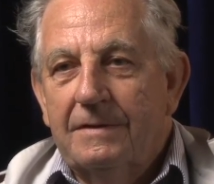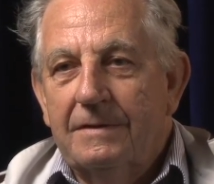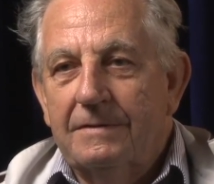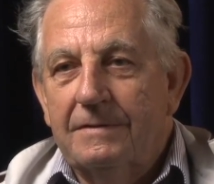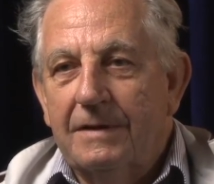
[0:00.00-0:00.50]

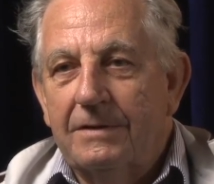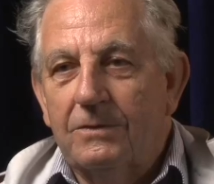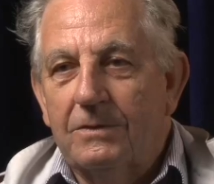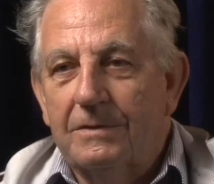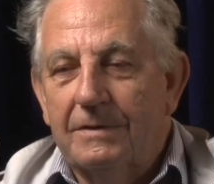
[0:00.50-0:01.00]
and they
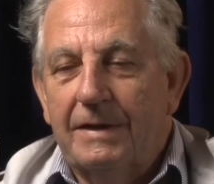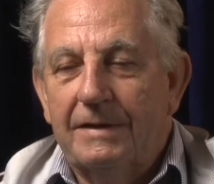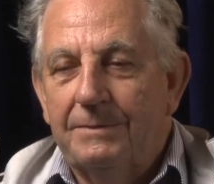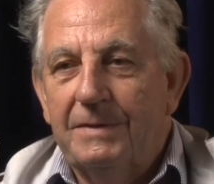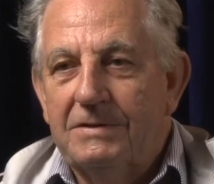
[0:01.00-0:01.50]
all
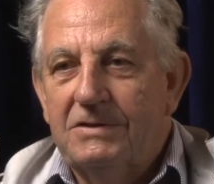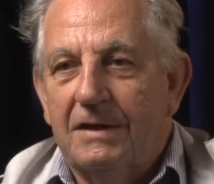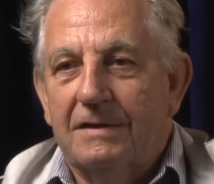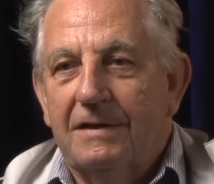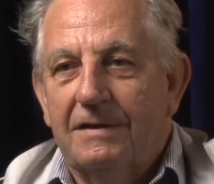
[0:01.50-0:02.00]
had to be
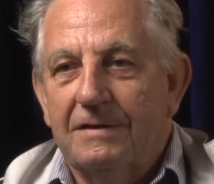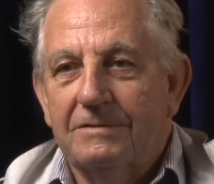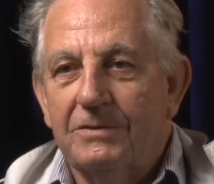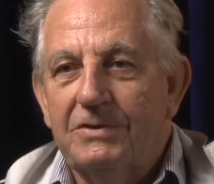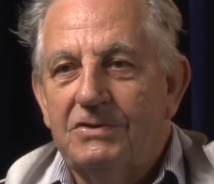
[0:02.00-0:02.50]
checked
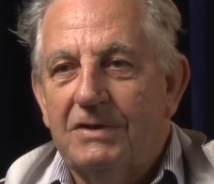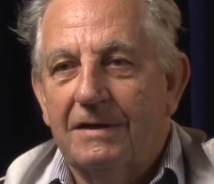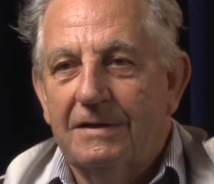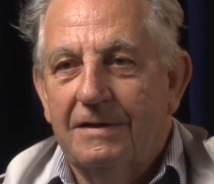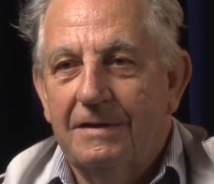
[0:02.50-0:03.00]
and
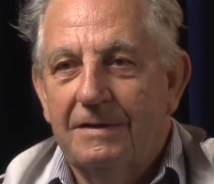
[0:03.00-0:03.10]
rechecked